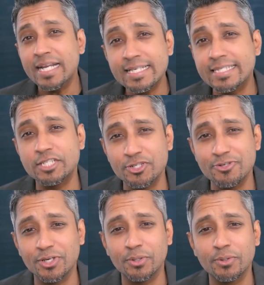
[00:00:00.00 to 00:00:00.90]
it is that you
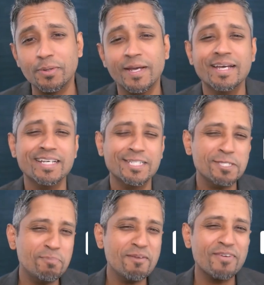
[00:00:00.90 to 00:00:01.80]
do
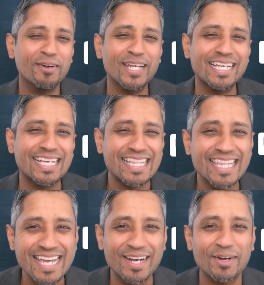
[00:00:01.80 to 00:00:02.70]
just be very
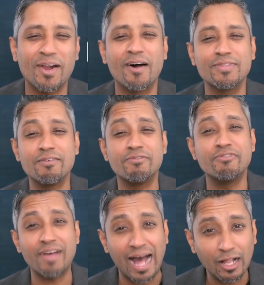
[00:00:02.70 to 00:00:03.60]
clear on the
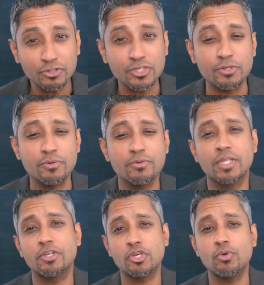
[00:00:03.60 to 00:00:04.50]
value
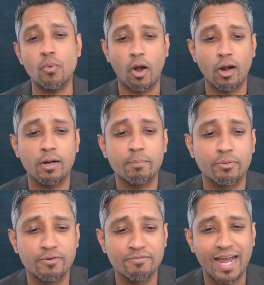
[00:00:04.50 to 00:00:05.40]
that you are
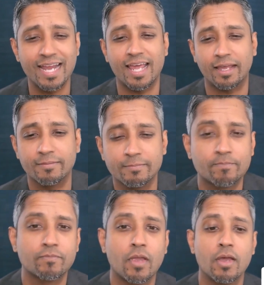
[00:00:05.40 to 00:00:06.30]
providing
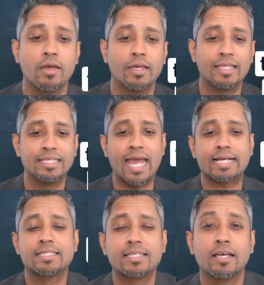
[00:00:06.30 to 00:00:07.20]

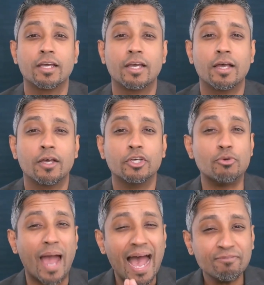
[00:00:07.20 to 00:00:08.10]
next
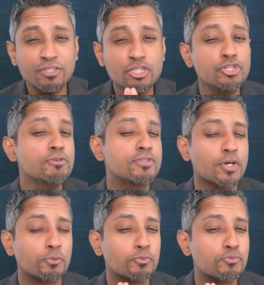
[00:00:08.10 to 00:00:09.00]
you have to choose
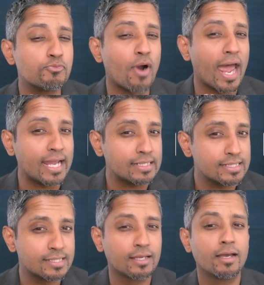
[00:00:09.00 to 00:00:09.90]
the
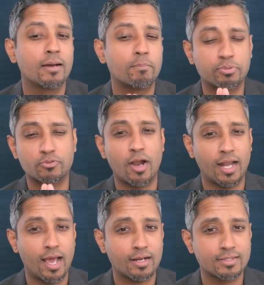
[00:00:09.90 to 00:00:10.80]
right
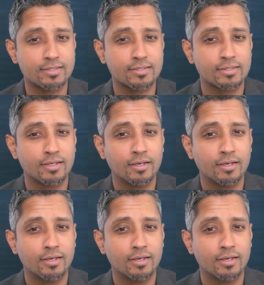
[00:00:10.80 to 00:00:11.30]
products